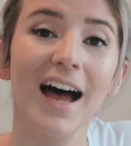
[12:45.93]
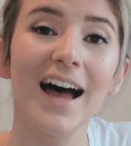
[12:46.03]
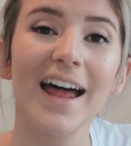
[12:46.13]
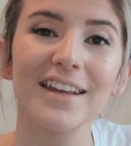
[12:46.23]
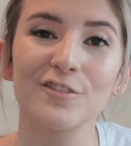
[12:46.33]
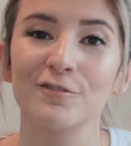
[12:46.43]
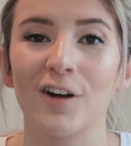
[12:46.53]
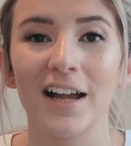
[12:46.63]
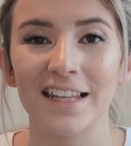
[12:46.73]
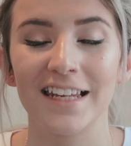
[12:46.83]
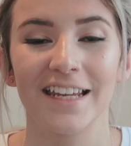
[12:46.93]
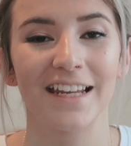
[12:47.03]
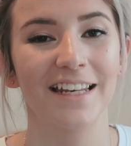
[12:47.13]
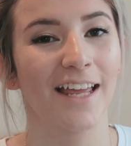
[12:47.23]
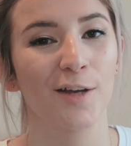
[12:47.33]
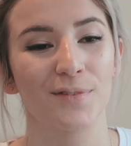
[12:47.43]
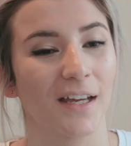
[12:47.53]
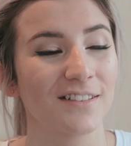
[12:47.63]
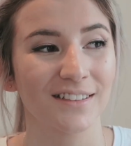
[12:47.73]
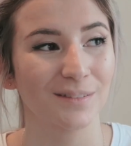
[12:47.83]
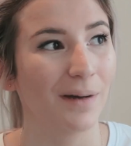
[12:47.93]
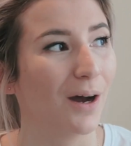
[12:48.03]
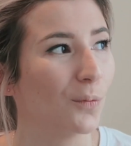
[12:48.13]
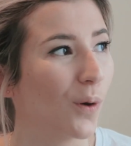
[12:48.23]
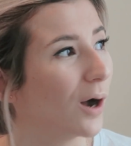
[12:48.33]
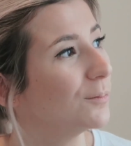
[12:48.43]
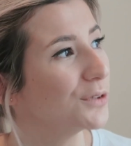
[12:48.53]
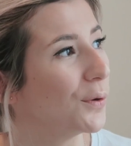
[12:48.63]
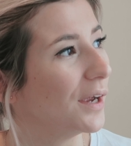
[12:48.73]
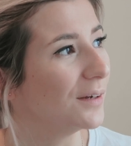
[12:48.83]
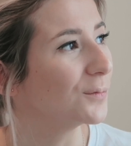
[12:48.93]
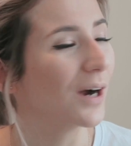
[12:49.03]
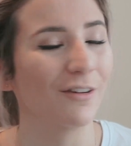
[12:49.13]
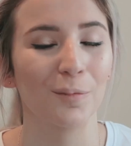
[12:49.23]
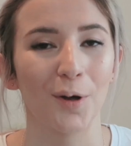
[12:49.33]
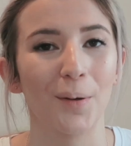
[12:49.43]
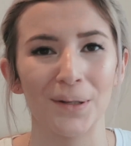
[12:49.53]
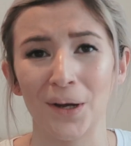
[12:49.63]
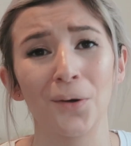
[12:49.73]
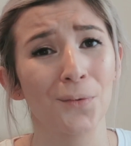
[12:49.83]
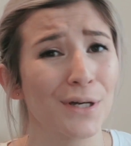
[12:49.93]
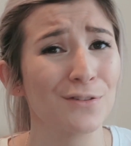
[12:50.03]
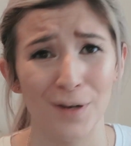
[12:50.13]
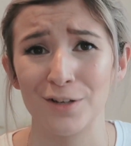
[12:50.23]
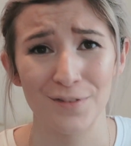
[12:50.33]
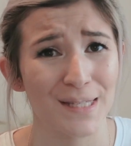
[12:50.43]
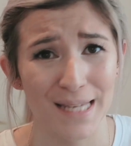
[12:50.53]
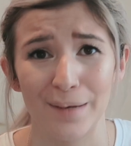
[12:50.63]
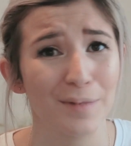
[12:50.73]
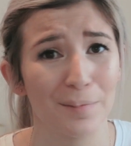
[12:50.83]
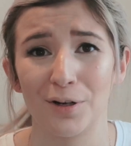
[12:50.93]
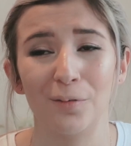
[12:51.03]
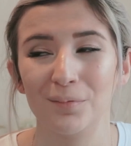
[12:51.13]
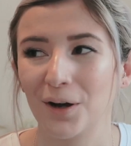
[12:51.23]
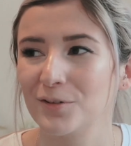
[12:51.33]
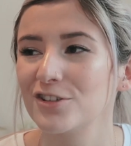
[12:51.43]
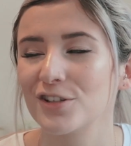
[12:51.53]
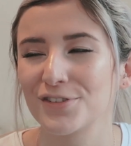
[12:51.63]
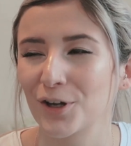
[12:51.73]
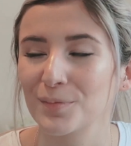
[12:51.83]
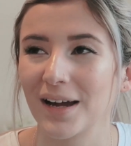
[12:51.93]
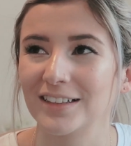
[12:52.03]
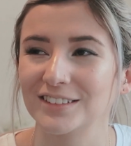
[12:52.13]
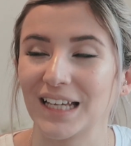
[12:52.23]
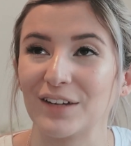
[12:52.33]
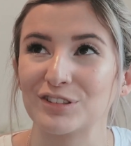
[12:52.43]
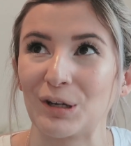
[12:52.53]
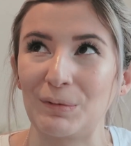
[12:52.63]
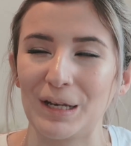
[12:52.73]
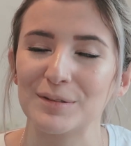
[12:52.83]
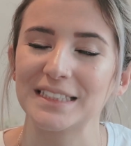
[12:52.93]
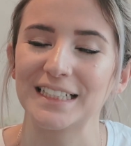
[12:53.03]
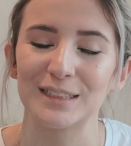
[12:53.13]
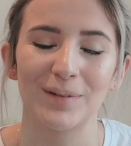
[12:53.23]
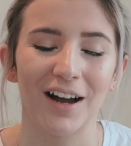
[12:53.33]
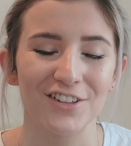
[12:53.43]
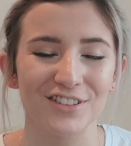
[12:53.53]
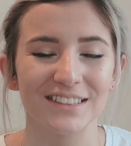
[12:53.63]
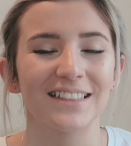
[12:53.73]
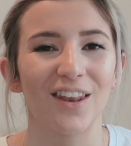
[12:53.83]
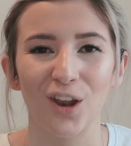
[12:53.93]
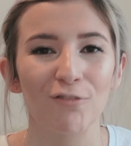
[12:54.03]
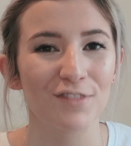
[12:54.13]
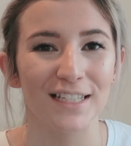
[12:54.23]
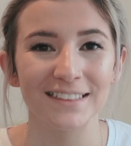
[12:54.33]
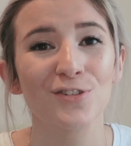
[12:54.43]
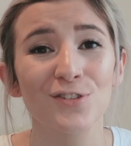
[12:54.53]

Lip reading: And finally, lips. It doesn't matter what I'm doing, where I'm going, I always reach for the same lip combo, which is so bad because I have so many lipsticks, but I just love this